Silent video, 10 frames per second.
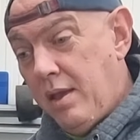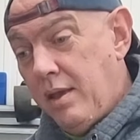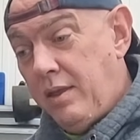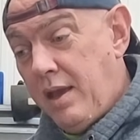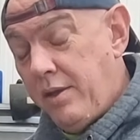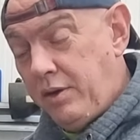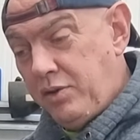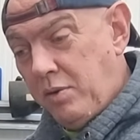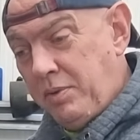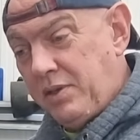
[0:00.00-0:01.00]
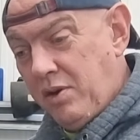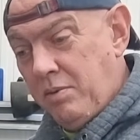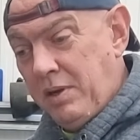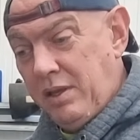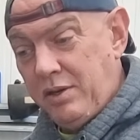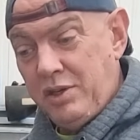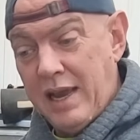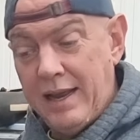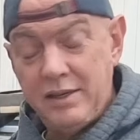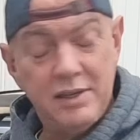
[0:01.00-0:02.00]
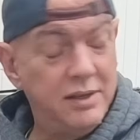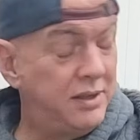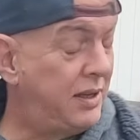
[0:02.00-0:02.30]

The other job is going to be the jets.